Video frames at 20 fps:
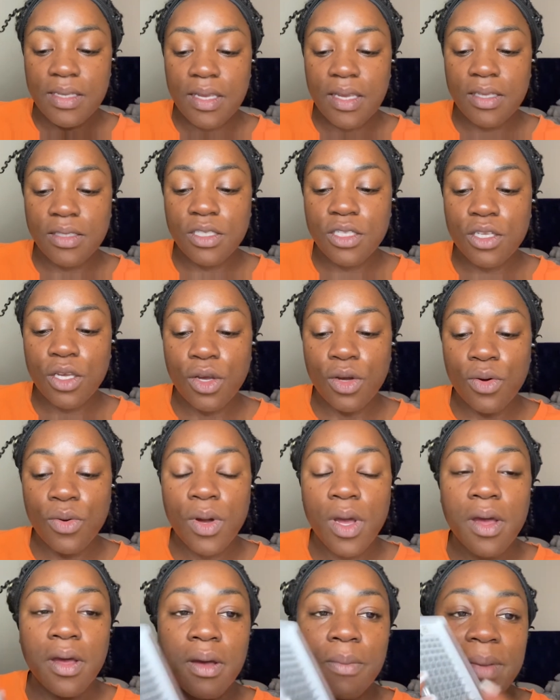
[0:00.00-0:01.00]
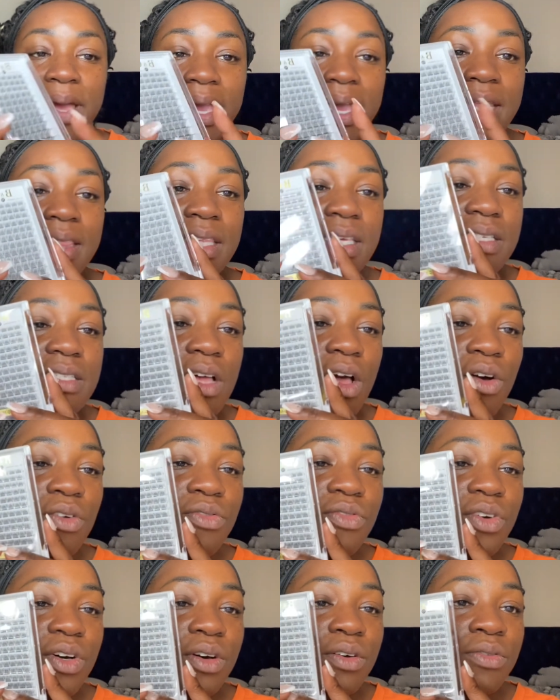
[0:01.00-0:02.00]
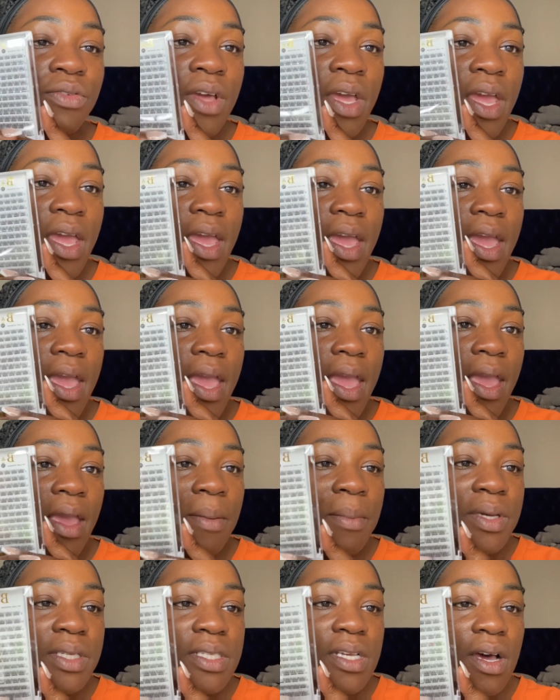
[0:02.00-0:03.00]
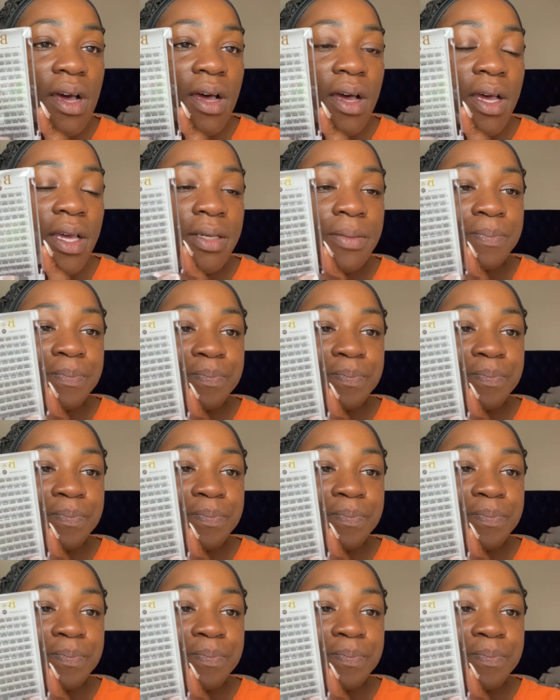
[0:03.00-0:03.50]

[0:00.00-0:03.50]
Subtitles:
And so I got these off of Amazon.